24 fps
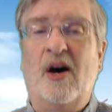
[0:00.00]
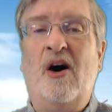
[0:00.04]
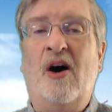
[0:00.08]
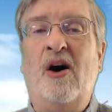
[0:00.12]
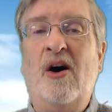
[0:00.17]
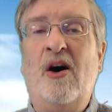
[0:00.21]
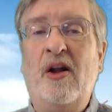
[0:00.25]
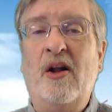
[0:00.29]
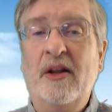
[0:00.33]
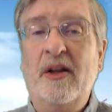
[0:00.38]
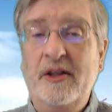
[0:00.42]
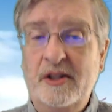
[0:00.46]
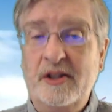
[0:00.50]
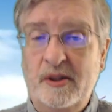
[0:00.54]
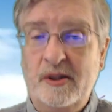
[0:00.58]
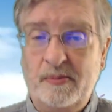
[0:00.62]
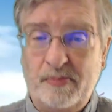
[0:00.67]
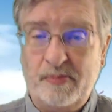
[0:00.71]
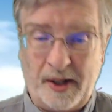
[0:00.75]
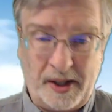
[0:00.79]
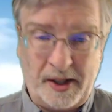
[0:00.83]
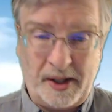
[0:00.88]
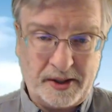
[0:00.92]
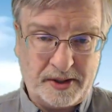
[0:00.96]
all
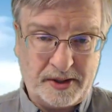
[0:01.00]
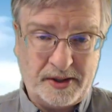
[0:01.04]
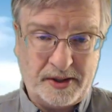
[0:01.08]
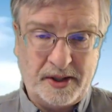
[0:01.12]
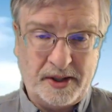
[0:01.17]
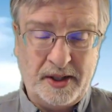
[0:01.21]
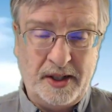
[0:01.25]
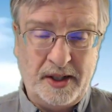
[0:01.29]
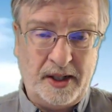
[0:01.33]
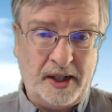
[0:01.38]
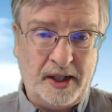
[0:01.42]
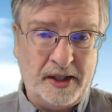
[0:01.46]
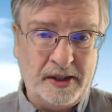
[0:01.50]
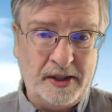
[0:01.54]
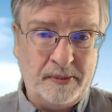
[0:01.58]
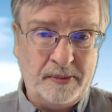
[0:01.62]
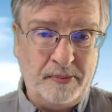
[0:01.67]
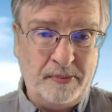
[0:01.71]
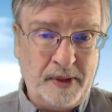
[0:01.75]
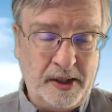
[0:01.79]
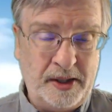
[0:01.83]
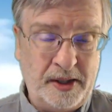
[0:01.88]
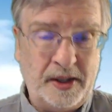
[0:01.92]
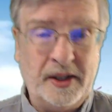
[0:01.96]
expressed and the
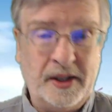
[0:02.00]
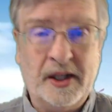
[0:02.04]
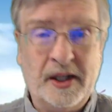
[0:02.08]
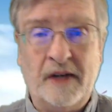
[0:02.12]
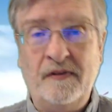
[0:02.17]
meaning